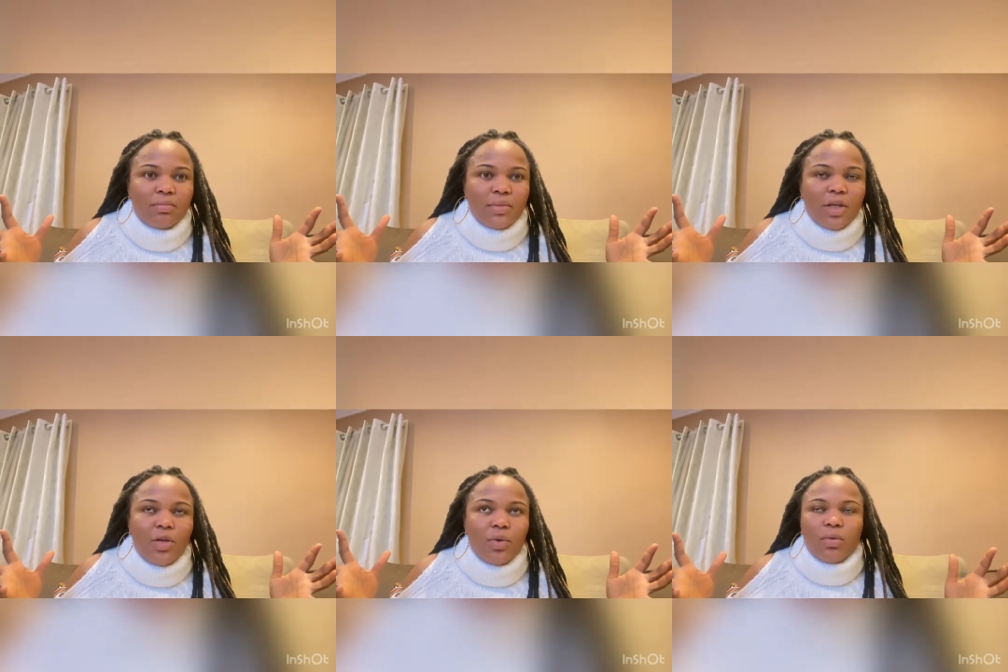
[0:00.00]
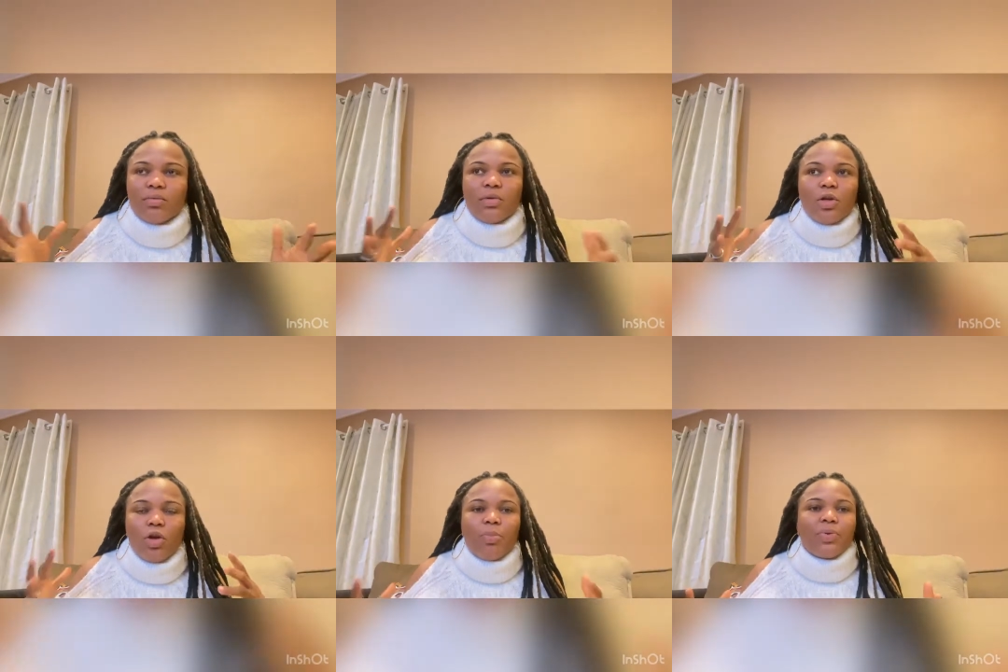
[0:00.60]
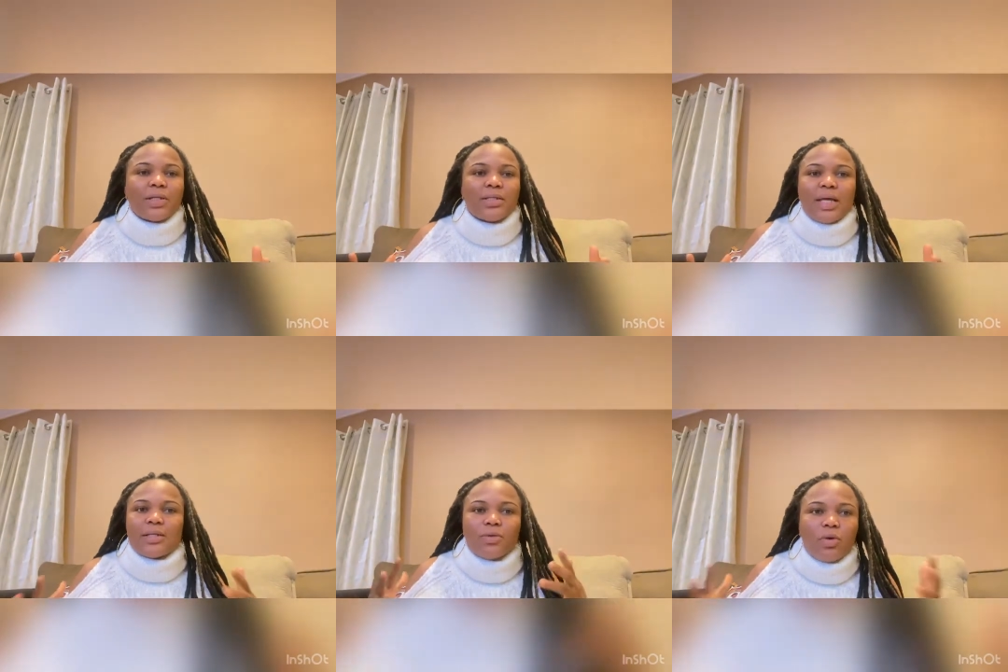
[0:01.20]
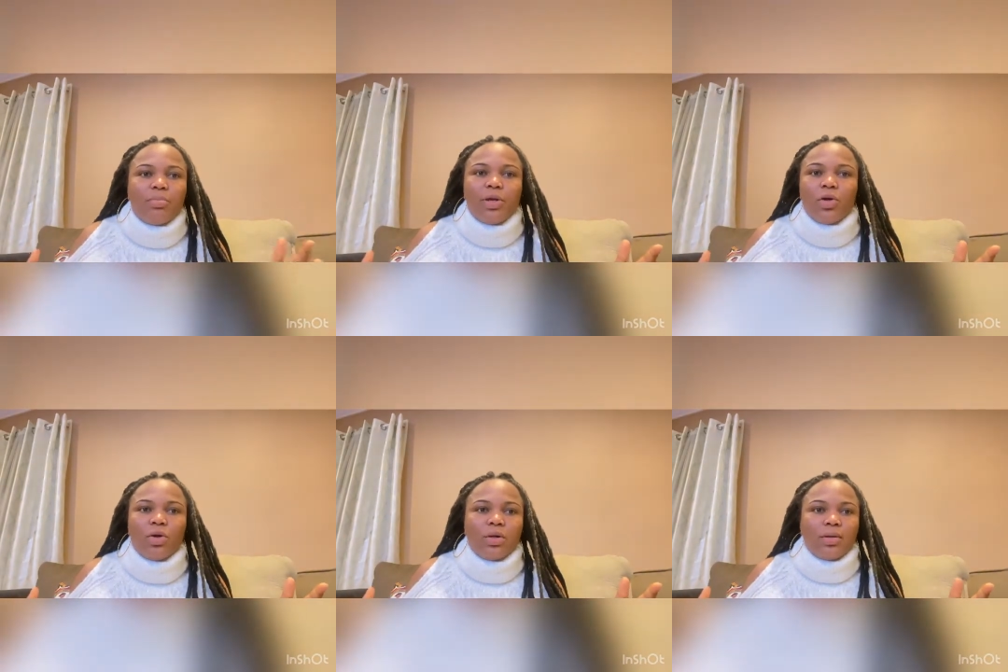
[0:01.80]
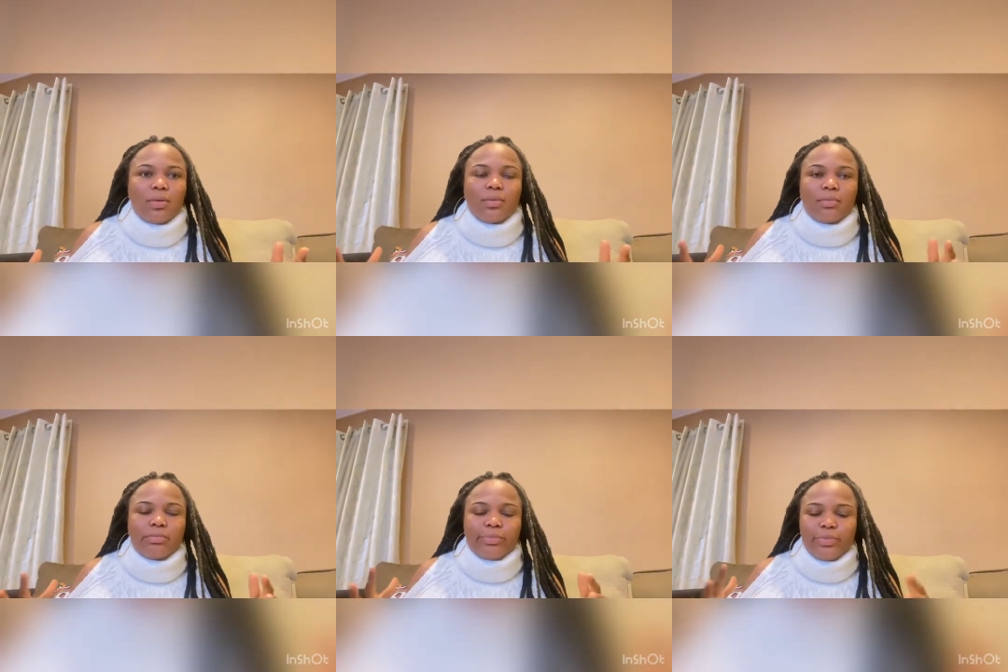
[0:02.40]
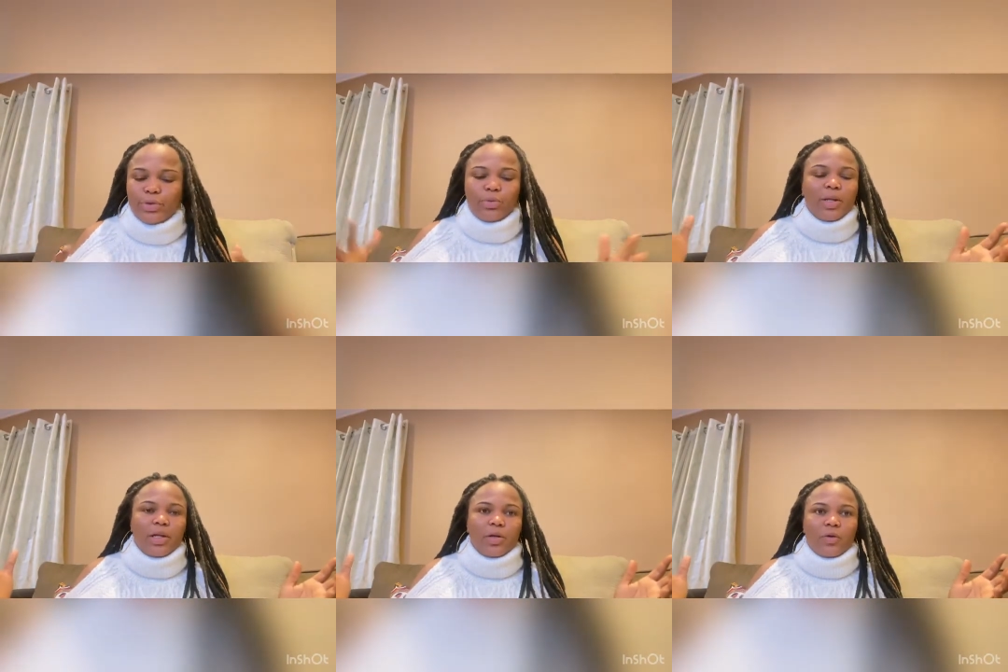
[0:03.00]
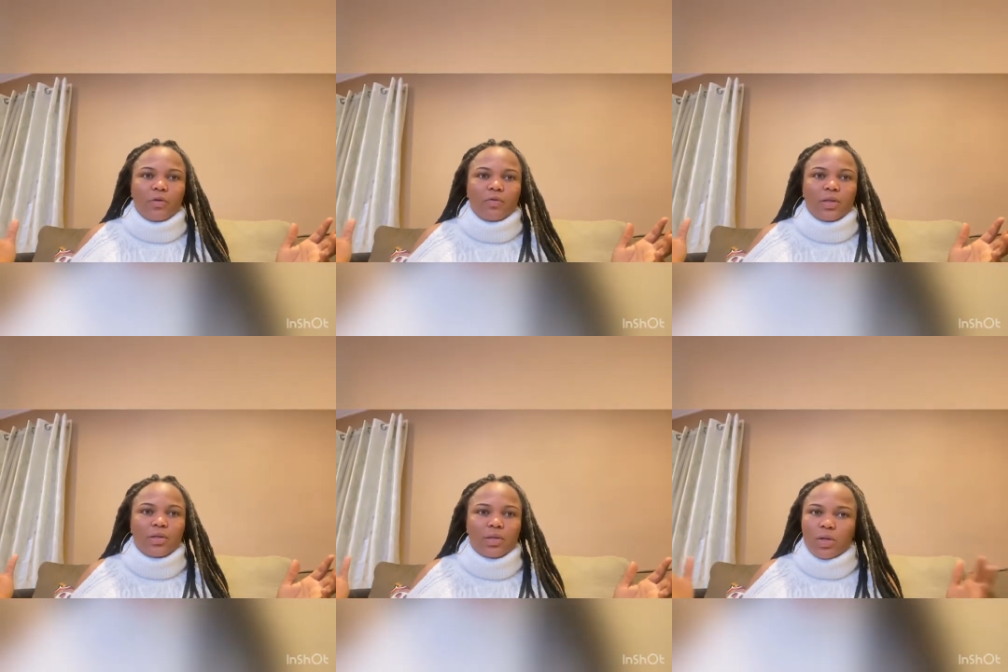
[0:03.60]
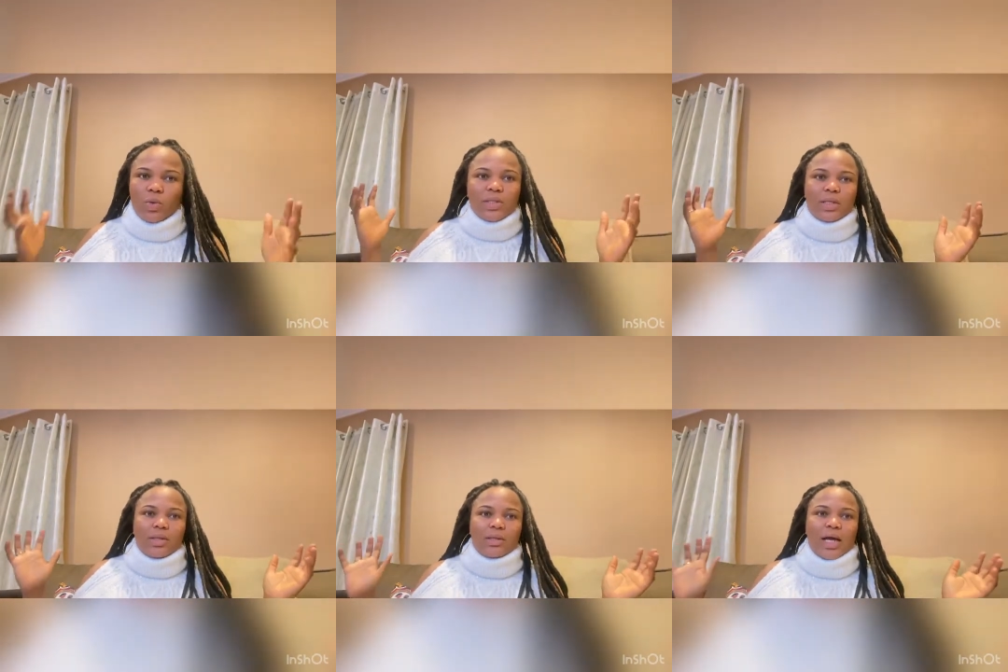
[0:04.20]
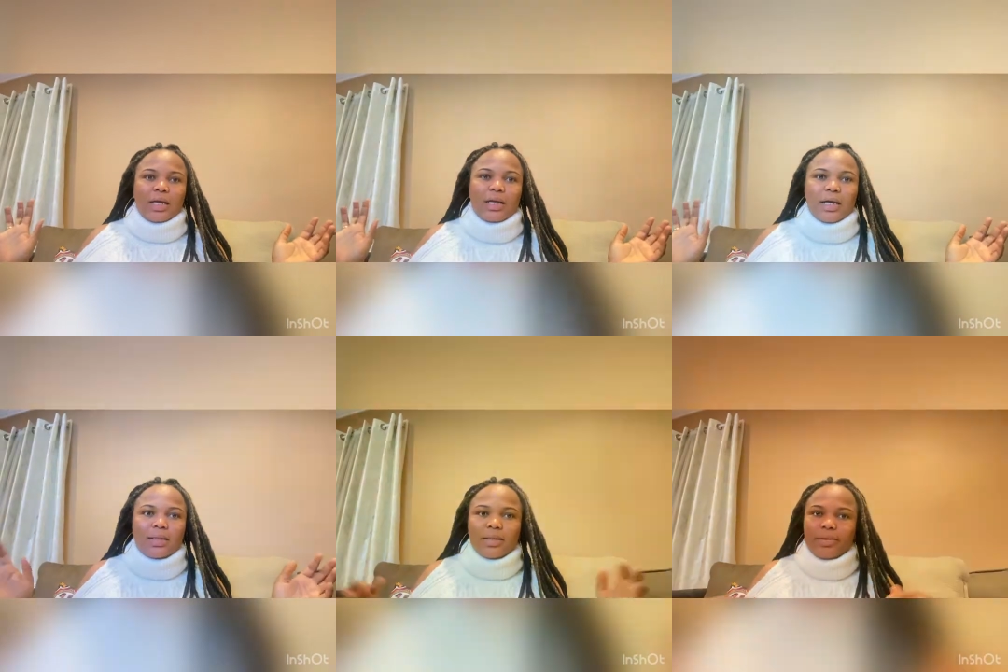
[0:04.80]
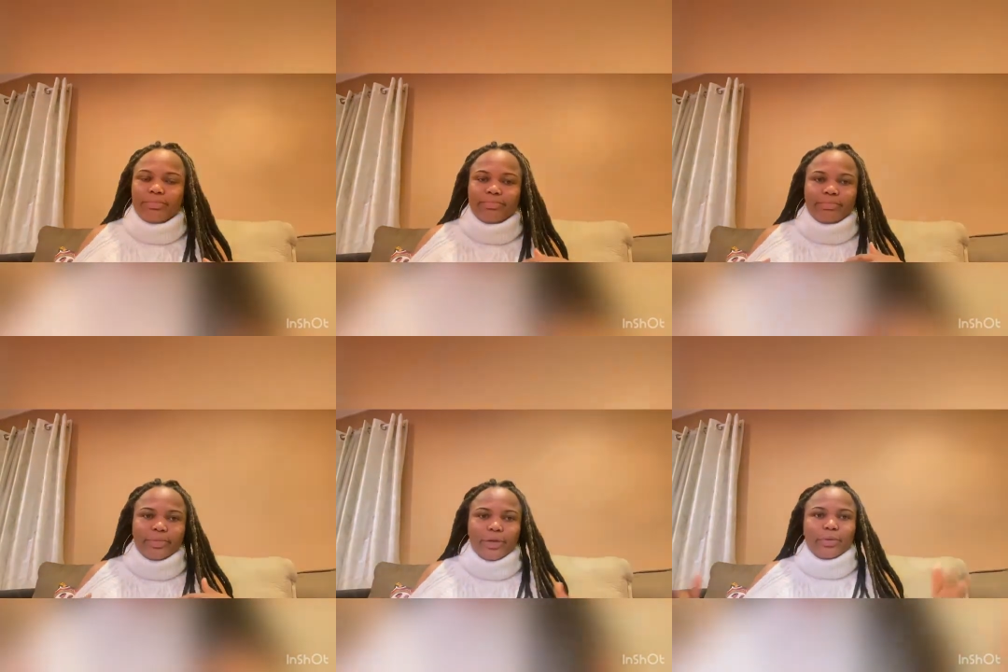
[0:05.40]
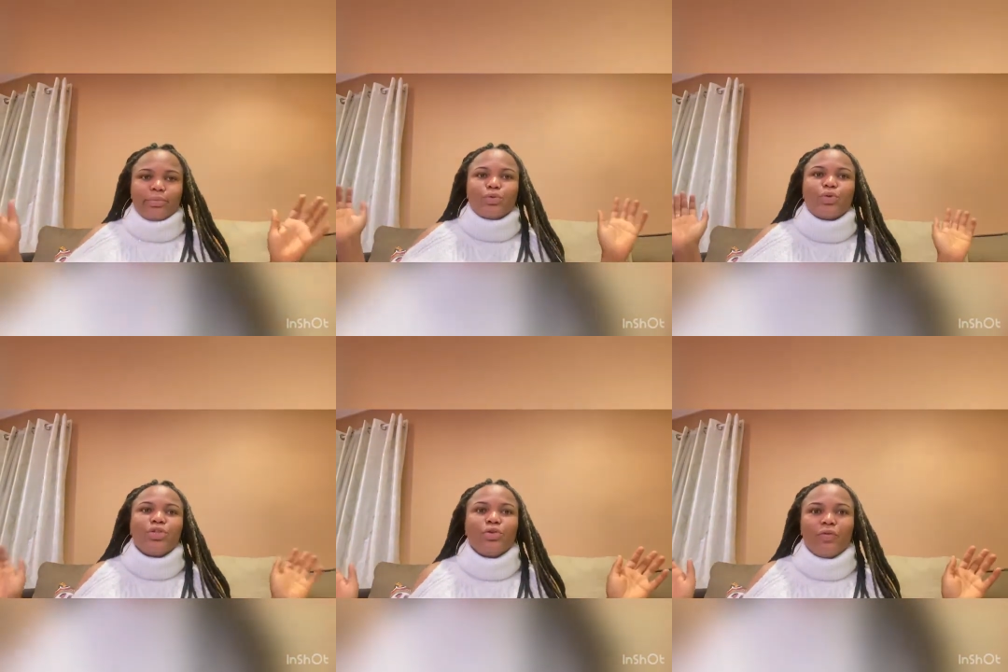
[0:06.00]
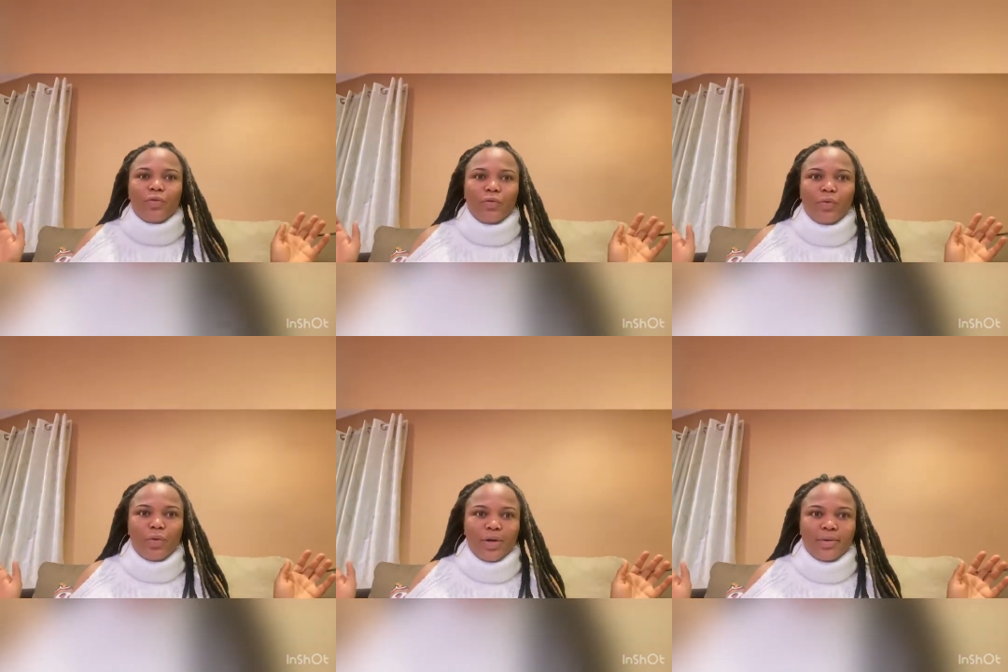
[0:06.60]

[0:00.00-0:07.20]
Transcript: You know, law practice has gone beyond resuming in the office, closing at night, and, you know, switching off your phone.